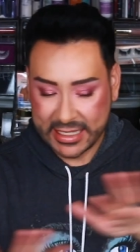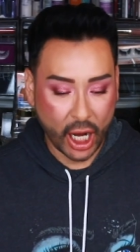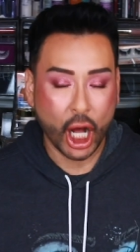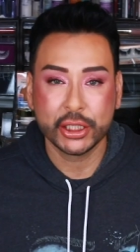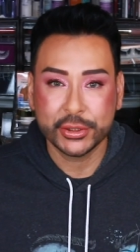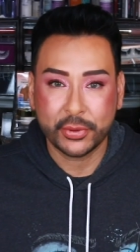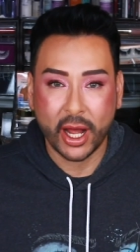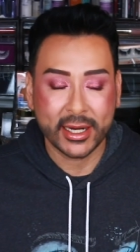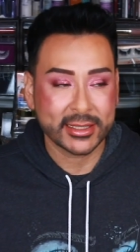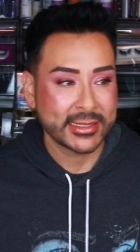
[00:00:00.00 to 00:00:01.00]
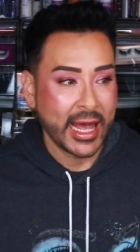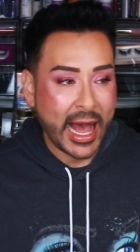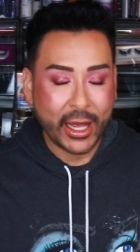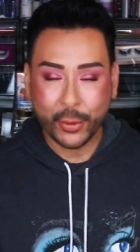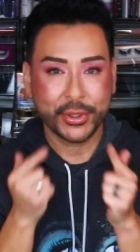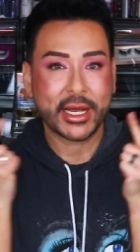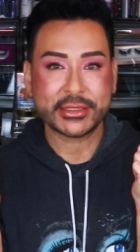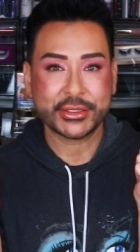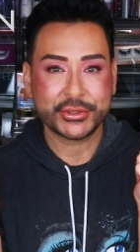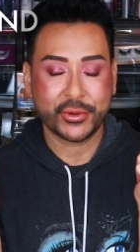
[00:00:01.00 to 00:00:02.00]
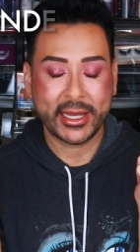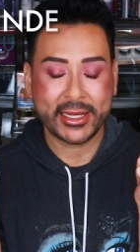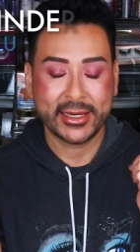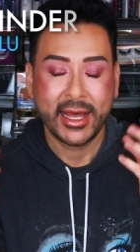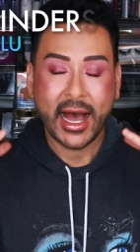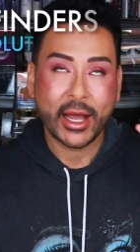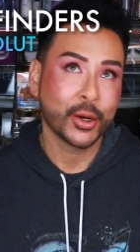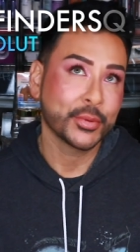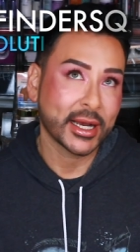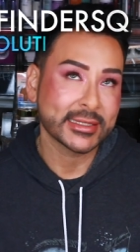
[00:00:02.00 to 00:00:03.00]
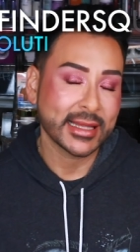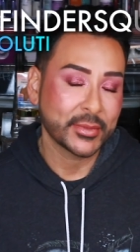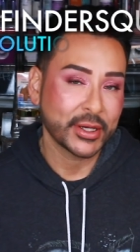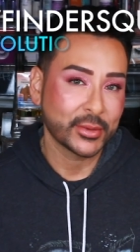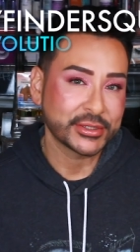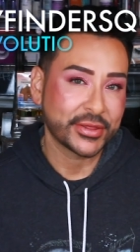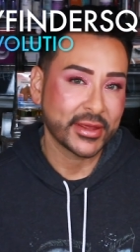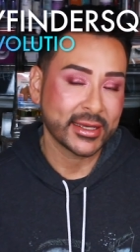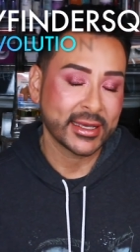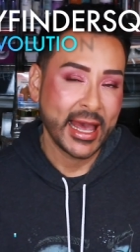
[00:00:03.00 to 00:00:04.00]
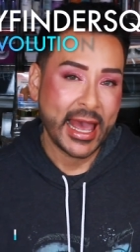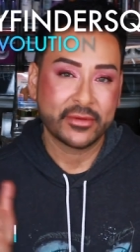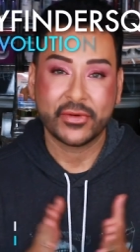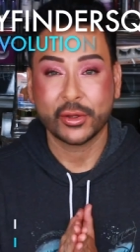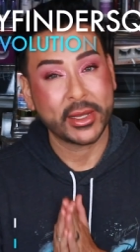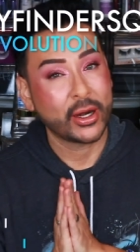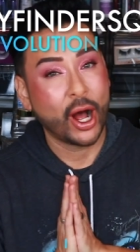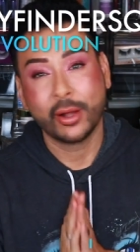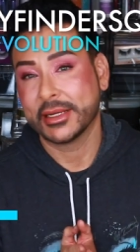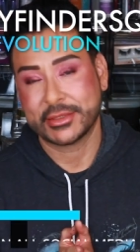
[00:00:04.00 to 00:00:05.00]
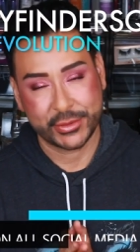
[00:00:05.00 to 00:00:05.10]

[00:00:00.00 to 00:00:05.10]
said, all new products. I hope you guys enjoy it. I hope you guys let me know what you think, and follow me on all my